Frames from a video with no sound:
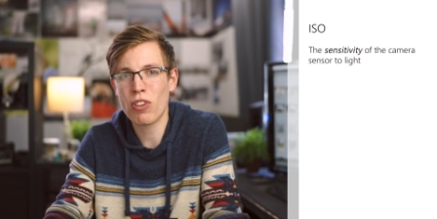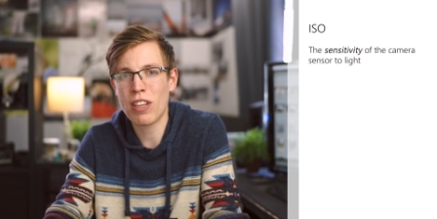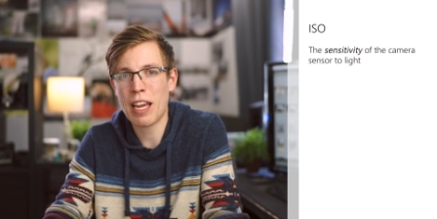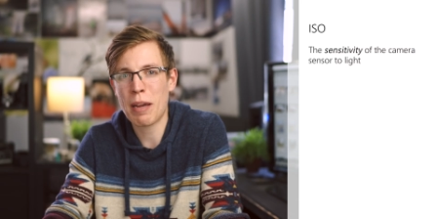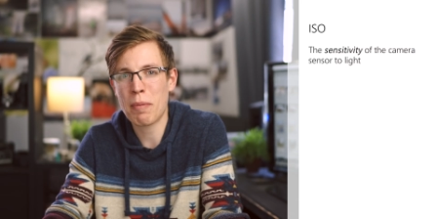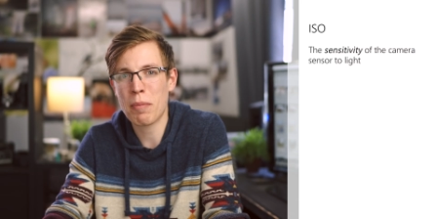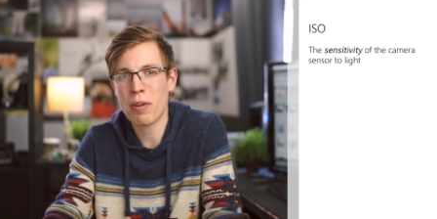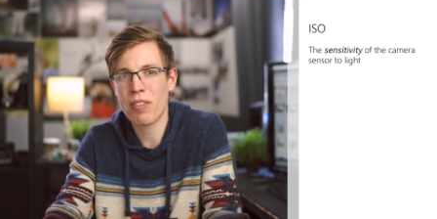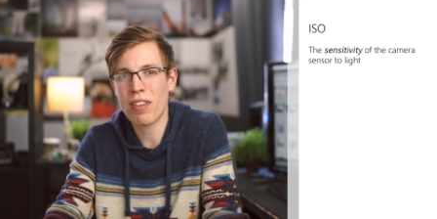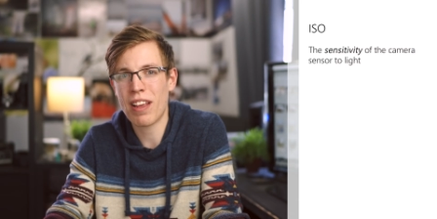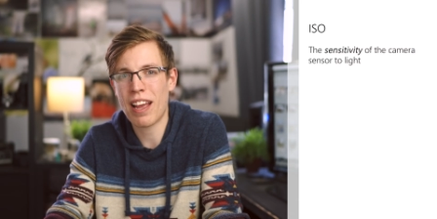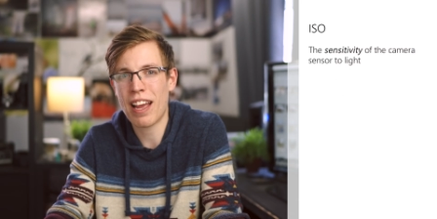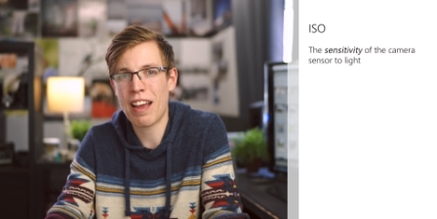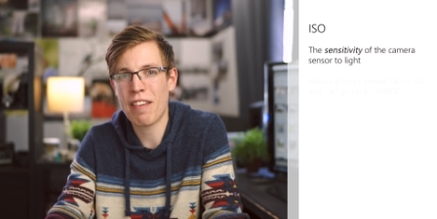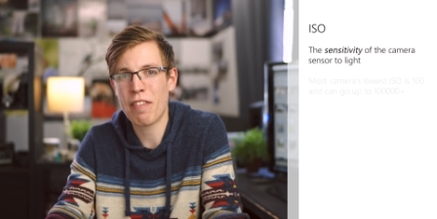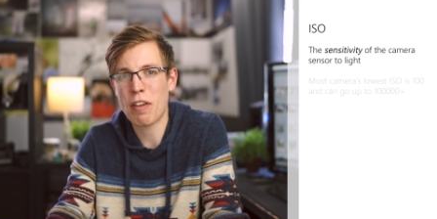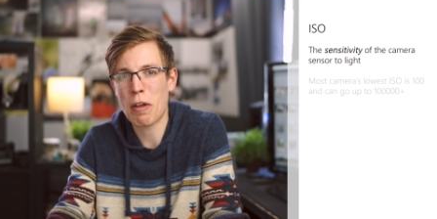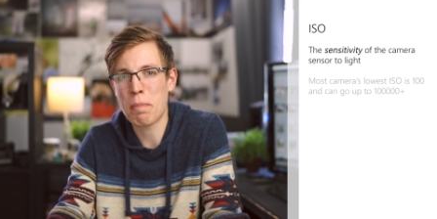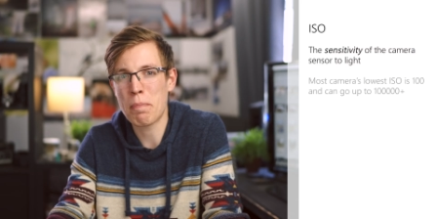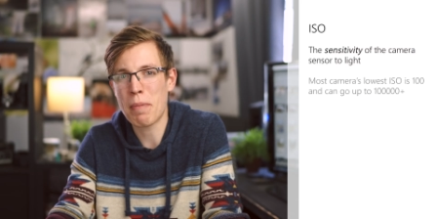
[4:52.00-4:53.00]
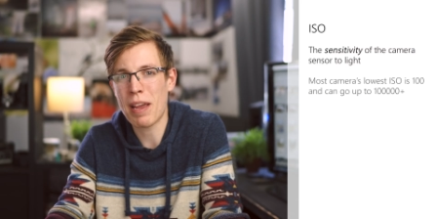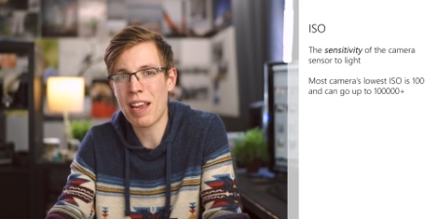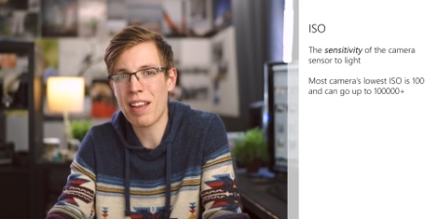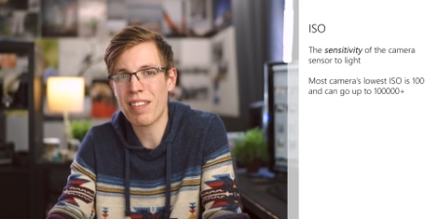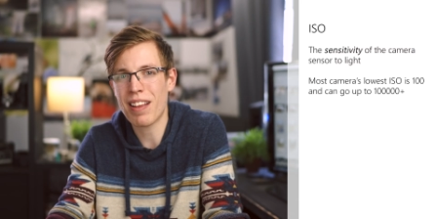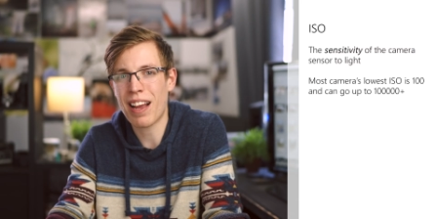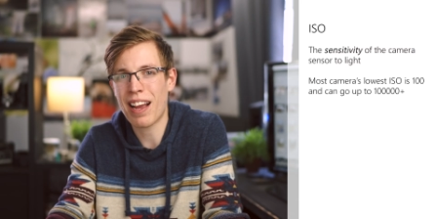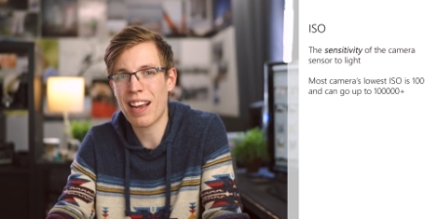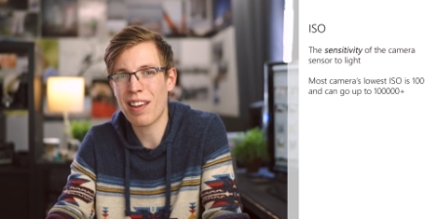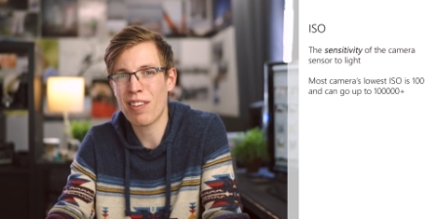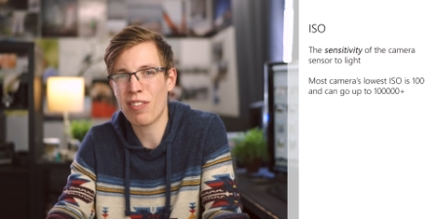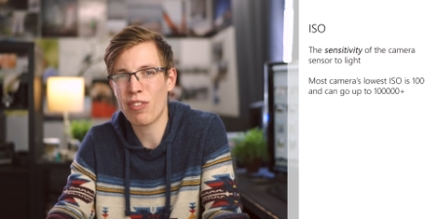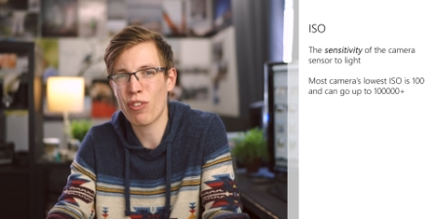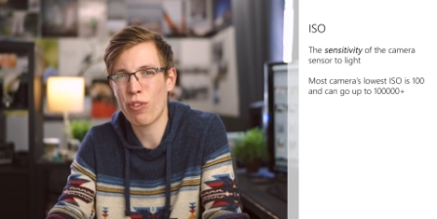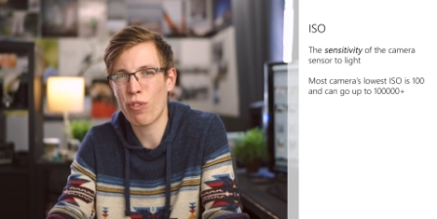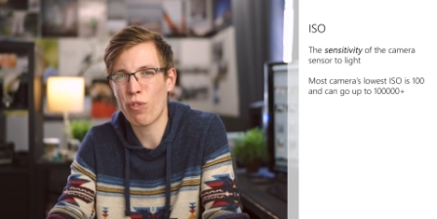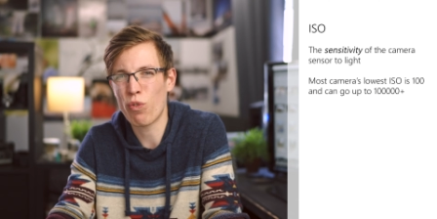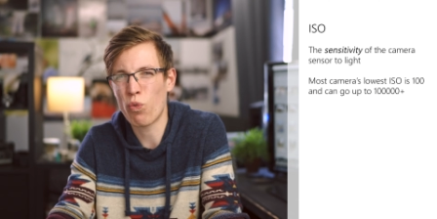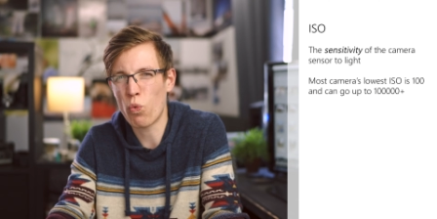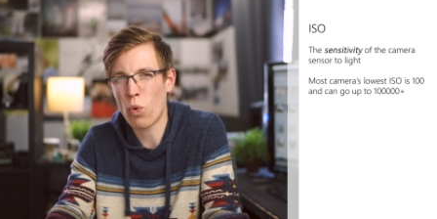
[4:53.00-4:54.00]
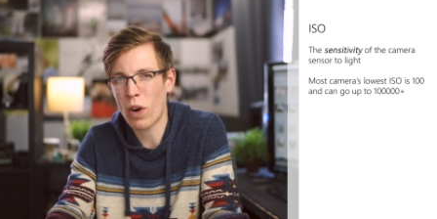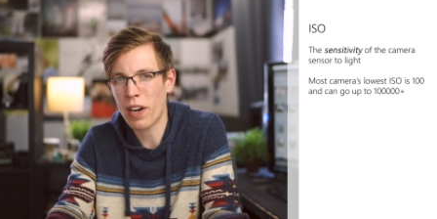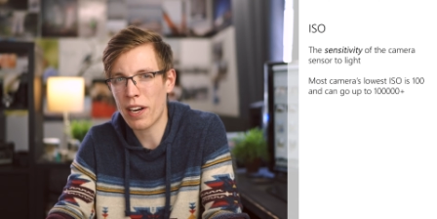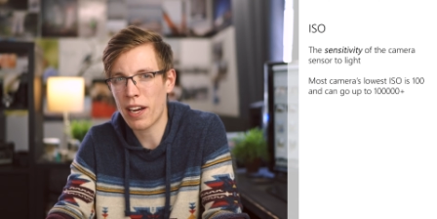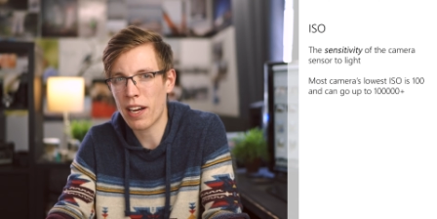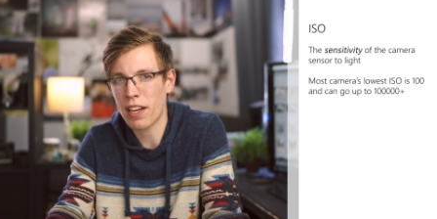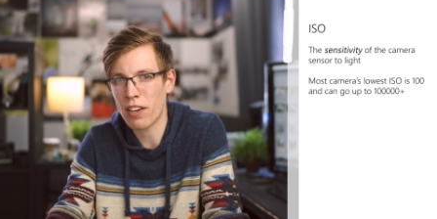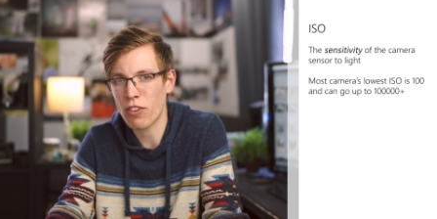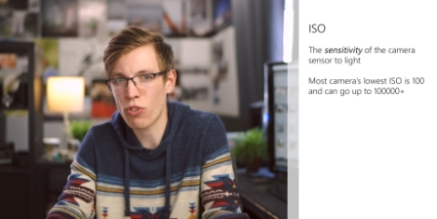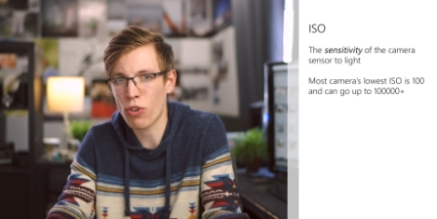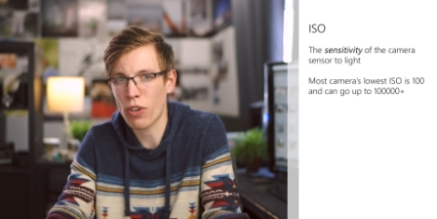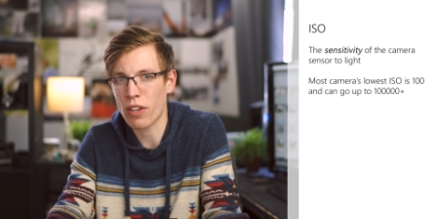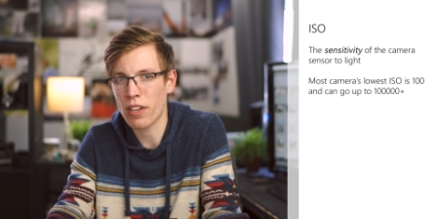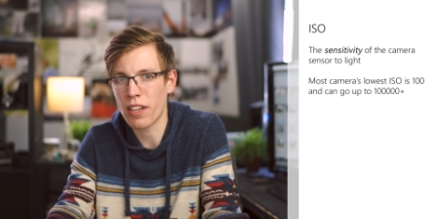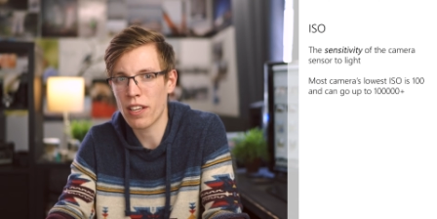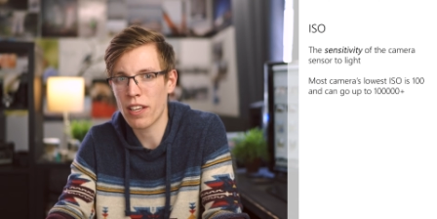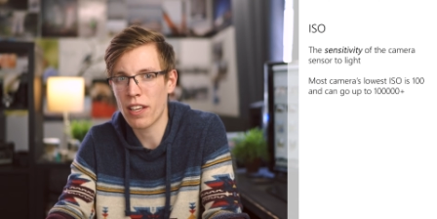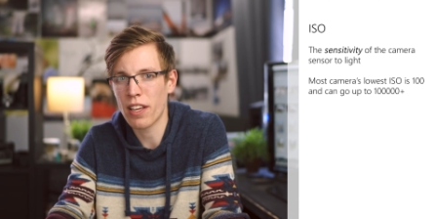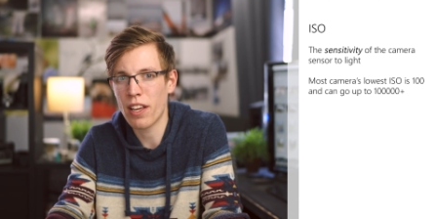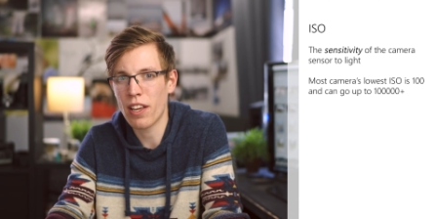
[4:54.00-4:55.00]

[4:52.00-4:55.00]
cameras have a base I S O of one hundred,